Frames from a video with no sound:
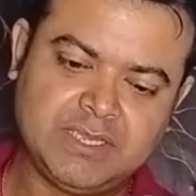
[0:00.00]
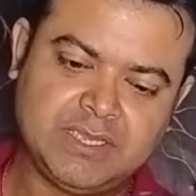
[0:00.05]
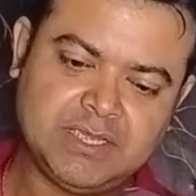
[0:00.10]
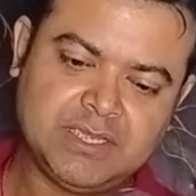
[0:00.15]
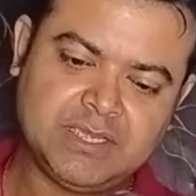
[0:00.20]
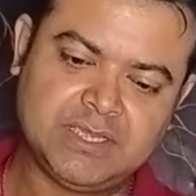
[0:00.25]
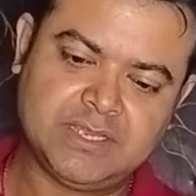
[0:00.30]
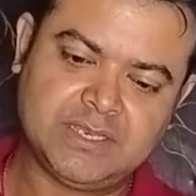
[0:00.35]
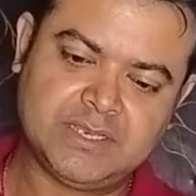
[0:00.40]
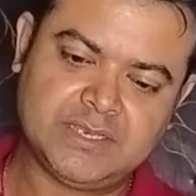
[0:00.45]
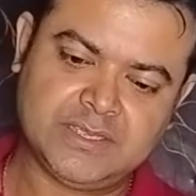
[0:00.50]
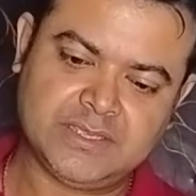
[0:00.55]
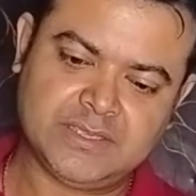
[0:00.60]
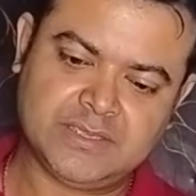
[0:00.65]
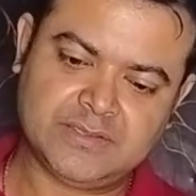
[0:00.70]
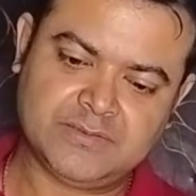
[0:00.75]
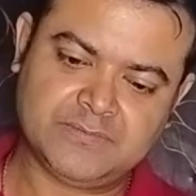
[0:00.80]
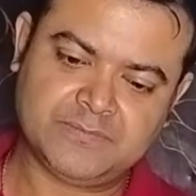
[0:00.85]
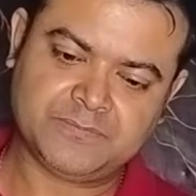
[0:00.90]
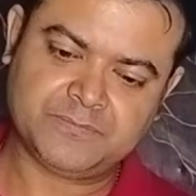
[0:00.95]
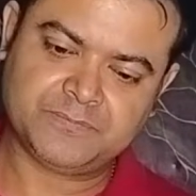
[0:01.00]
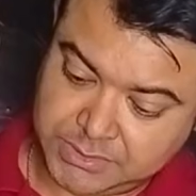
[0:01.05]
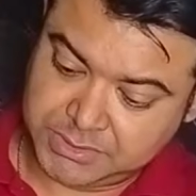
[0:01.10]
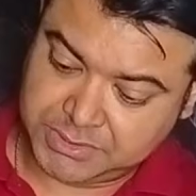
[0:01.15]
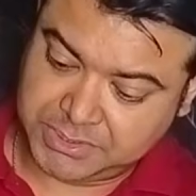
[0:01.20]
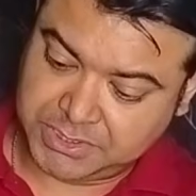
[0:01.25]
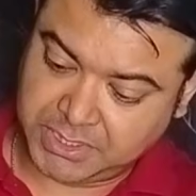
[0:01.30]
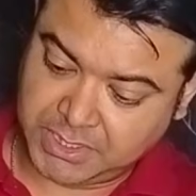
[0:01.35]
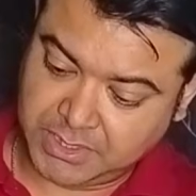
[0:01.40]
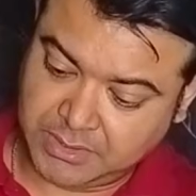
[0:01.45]
And
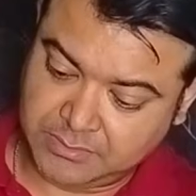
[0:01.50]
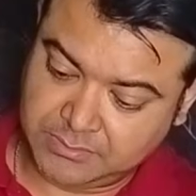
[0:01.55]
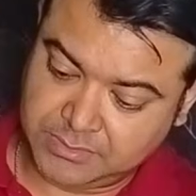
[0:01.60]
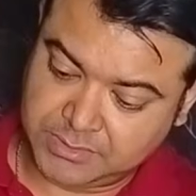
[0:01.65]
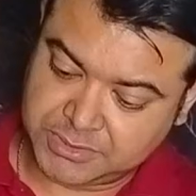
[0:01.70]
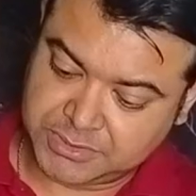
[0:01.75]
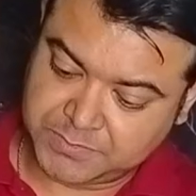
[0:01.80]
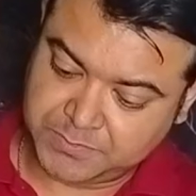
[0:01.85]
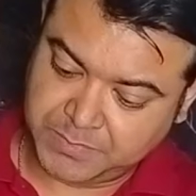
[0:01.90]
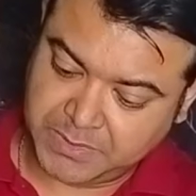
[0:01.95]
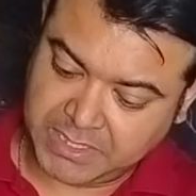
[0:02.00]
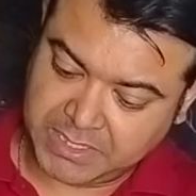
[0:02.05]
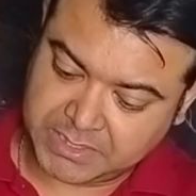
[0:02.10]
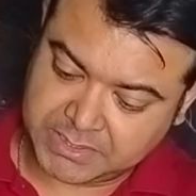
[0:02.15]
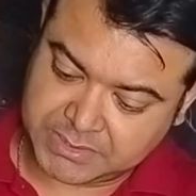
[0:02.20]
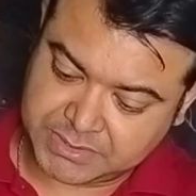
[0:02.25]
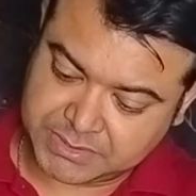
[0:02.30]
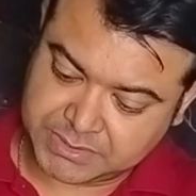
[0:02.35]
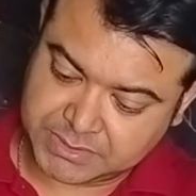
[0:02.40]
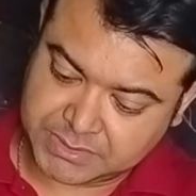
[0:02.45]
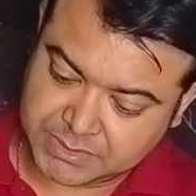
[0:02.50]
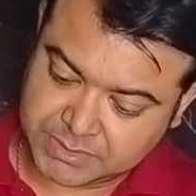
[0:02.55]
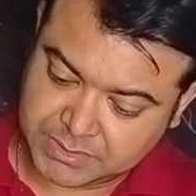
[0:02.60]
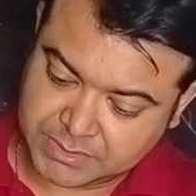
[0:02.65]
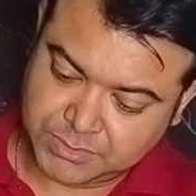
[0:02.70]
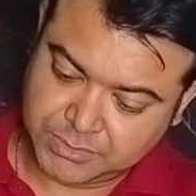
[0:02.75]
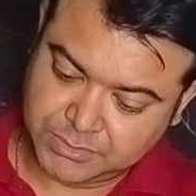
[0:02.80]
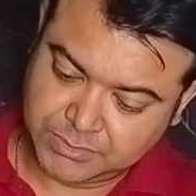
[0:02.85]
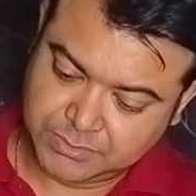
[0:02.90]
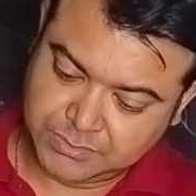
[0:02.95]
let's check out the specs.
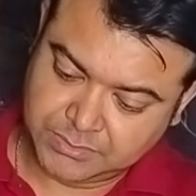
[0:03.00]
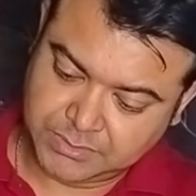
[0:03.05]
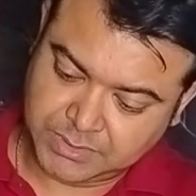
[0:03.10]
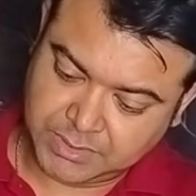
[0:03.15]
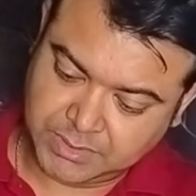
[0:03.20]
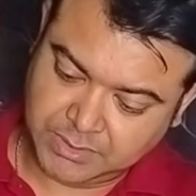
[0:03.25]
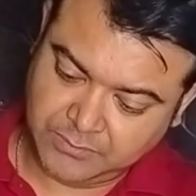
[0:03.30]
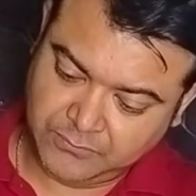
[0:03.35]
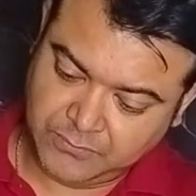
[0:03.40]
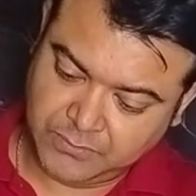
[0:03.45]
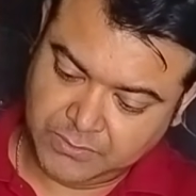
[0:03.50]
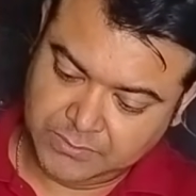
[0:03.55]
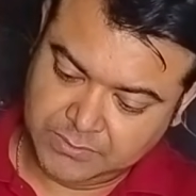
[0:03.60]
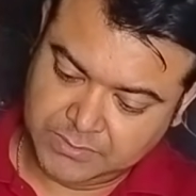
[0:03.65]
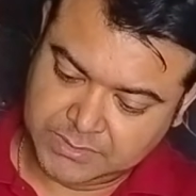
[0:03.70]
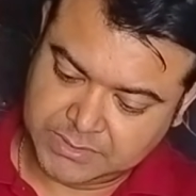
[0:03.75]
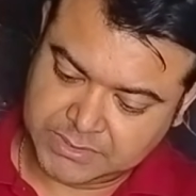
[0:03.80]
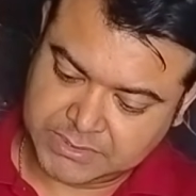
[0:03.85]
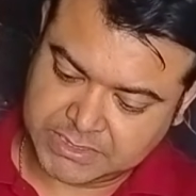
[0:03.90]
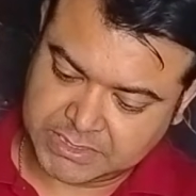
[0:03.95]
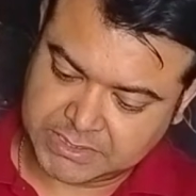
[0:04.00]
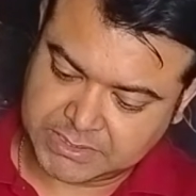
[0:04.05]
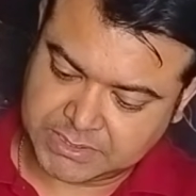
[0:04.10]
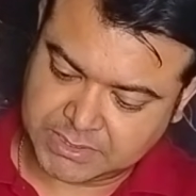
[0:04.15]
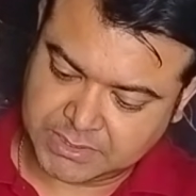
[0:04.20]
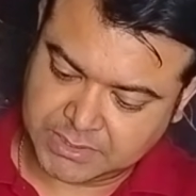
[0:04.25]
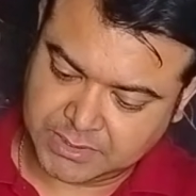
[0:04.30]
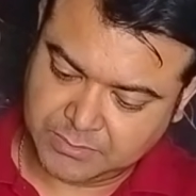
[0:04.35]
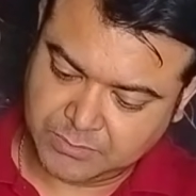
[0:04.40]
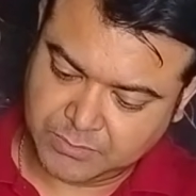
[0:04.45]
230 volt,
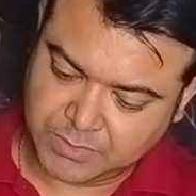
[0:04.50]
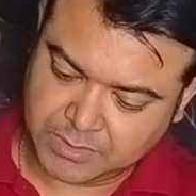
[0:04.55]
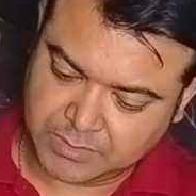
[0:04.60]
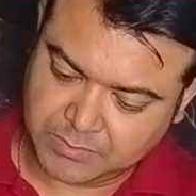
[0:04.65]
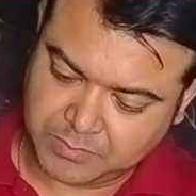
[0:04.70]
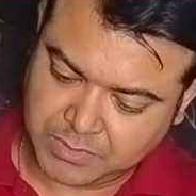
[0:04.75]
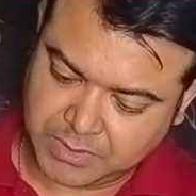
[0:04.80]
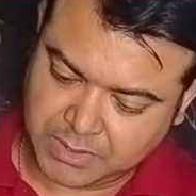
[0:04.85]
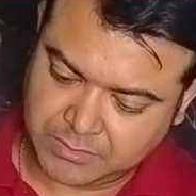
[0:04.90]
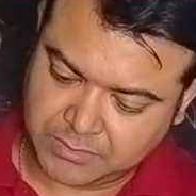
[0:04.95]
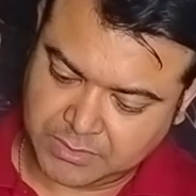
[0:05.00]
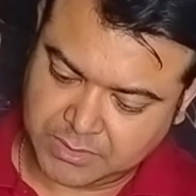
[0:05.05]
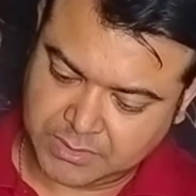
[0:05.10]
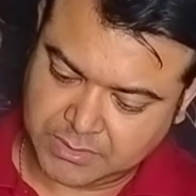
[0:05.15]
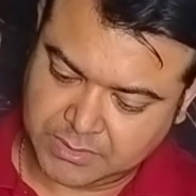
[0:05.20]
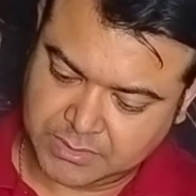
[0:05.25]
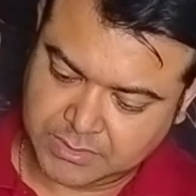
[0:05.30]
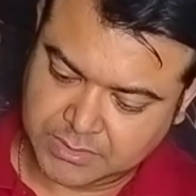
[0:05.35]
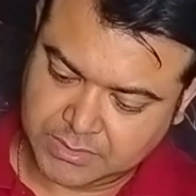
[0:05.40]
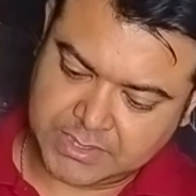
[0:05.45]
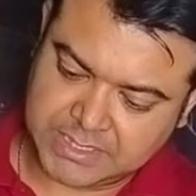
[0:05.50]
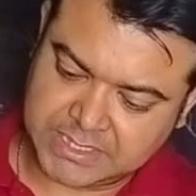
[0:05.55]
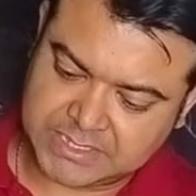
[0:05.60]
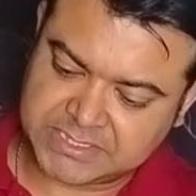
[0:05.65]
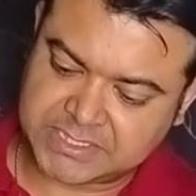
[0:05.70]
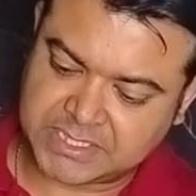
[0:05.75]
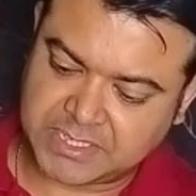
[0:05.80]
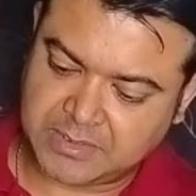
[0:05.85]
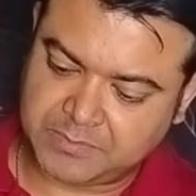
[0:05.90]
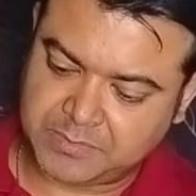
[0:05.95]
600 watt power, and
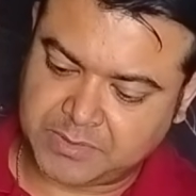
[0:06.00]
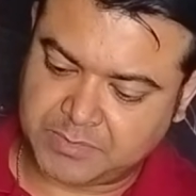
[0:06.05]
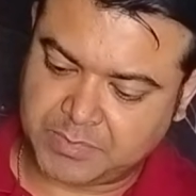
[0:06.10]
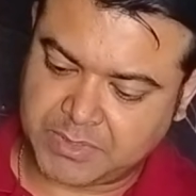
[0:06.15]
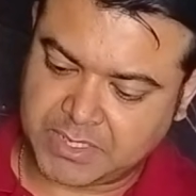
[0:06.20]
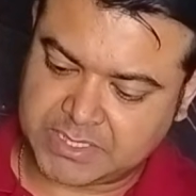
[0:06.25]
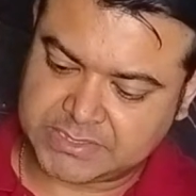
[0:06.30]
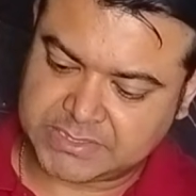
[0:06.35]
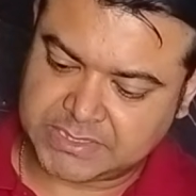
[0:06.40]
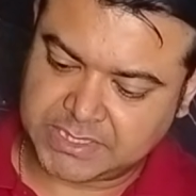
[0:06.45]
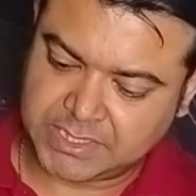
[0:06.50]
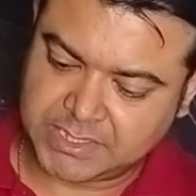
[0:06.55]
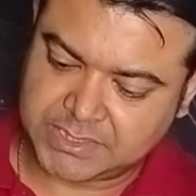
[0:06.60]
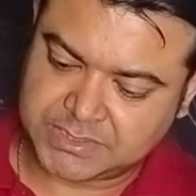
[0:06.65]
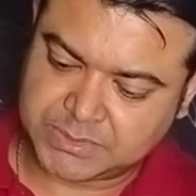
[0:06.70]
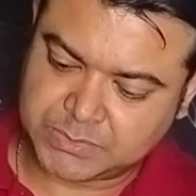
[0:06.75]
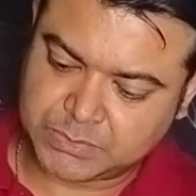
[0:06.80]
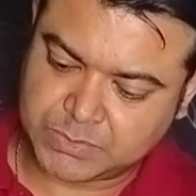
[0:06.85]
dust cap capacity is